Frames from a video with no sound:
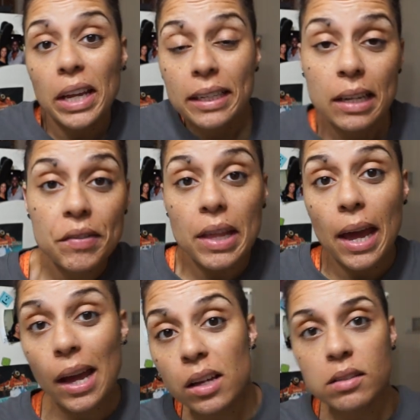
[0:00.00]
feel like leaving the
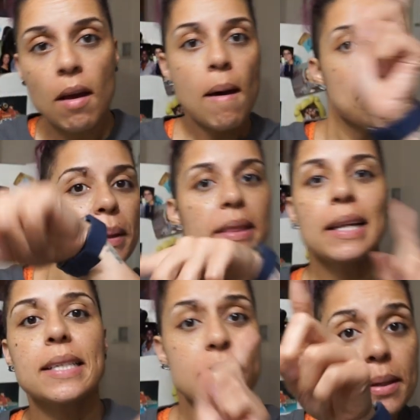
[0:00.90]
house, but
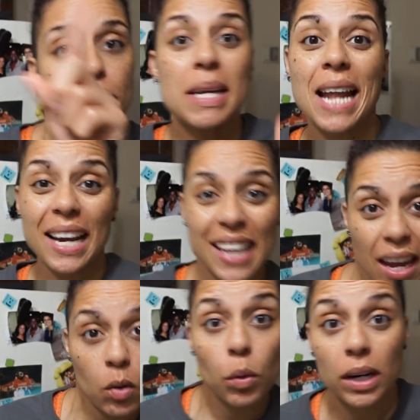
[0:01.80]
that doesn't mean I
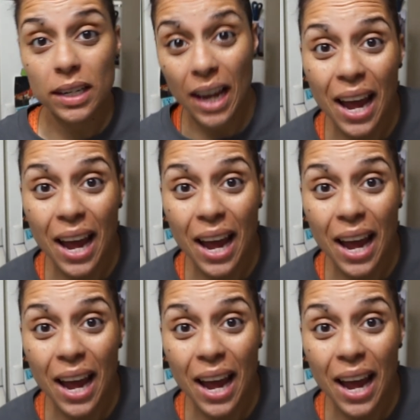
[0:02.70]
can't work